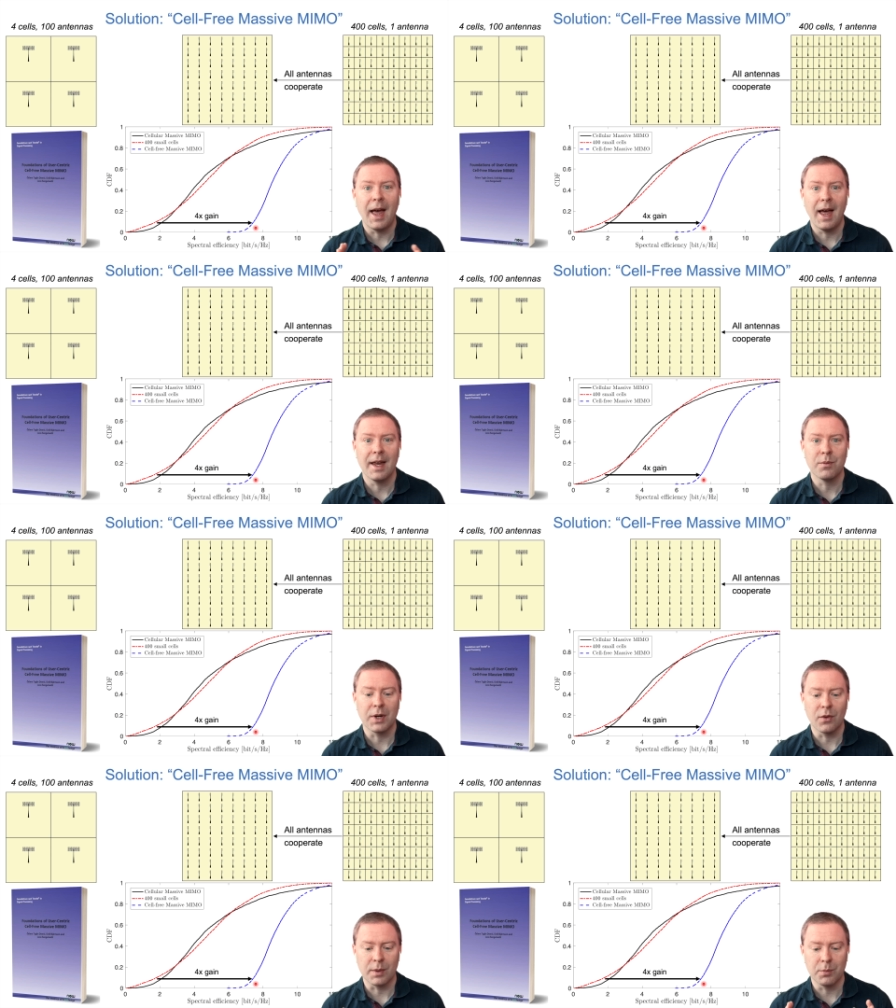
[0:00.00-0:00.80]
and
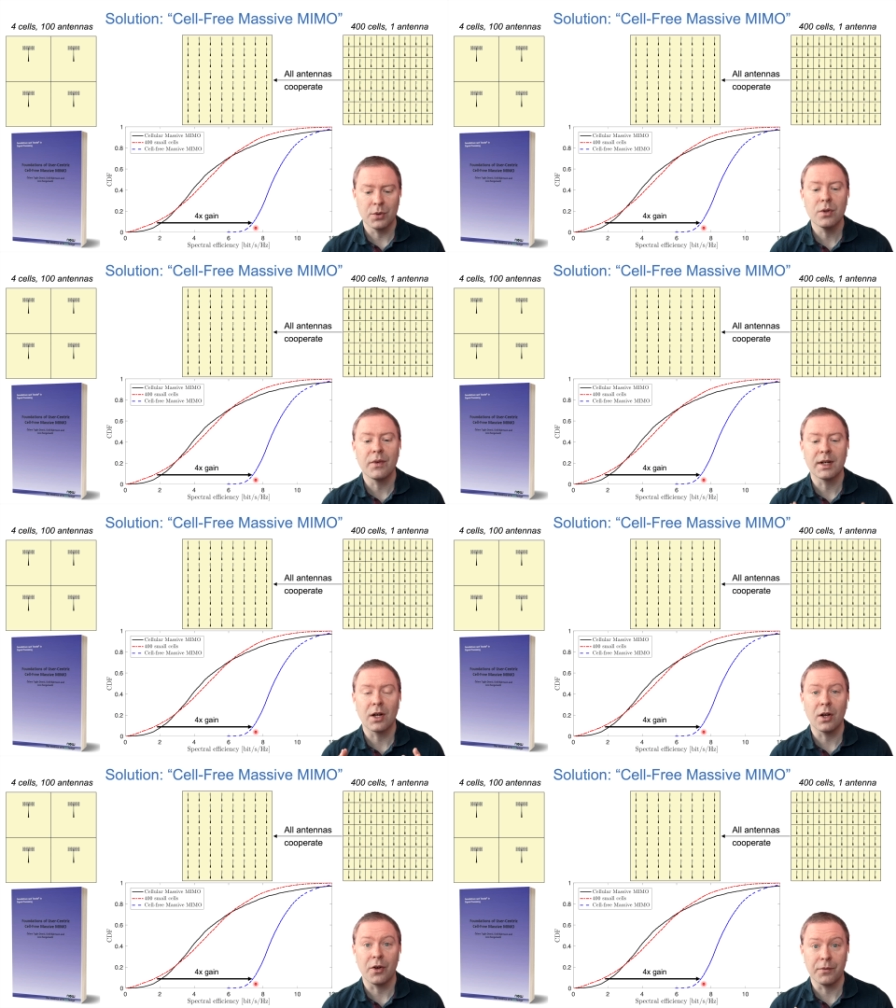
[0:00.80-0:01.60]
we are improving
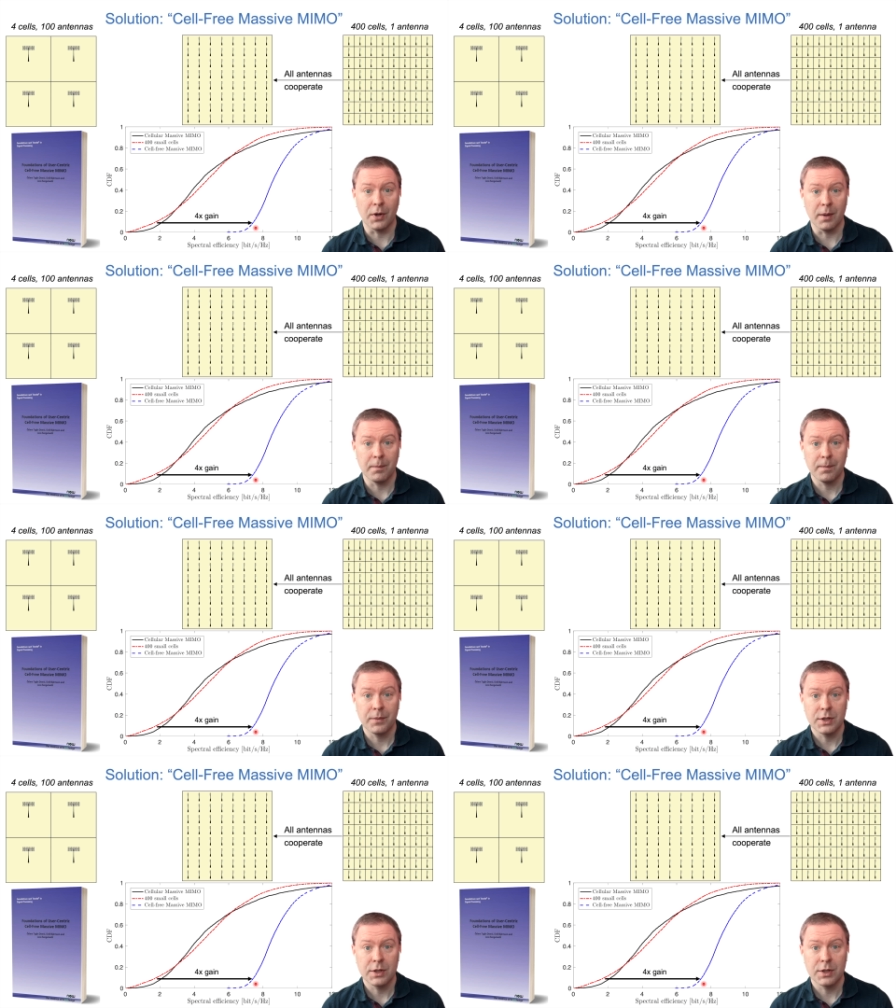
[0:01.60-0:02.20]
a lot for them.